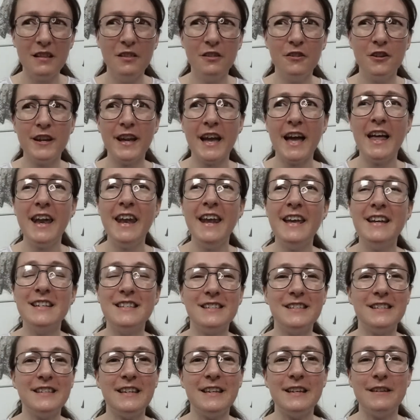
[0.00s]
look at it
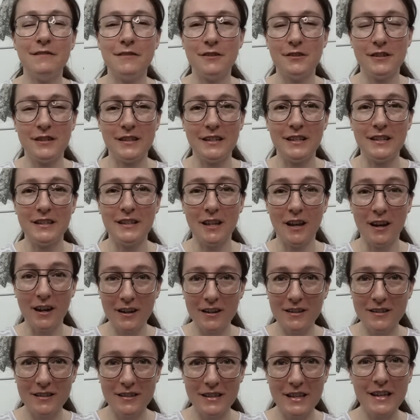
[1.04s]
and see if there's any
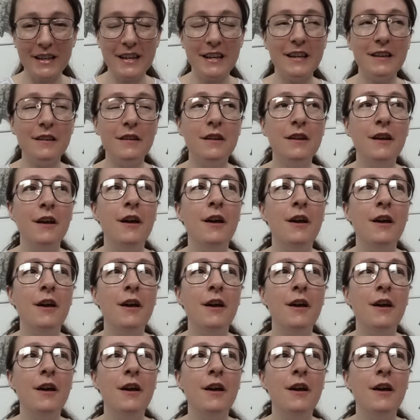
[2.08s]
tucks in it